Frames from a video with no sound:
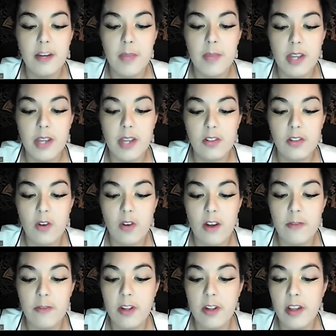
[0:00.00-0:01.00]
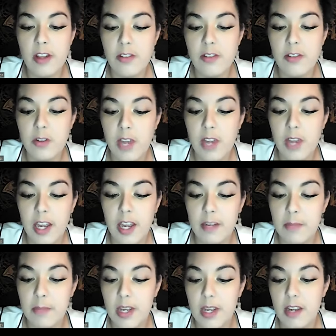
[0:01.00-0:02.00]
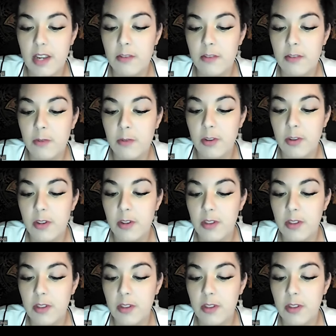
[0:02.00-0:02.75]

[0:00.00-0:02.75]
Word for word: be as grateful as you can be for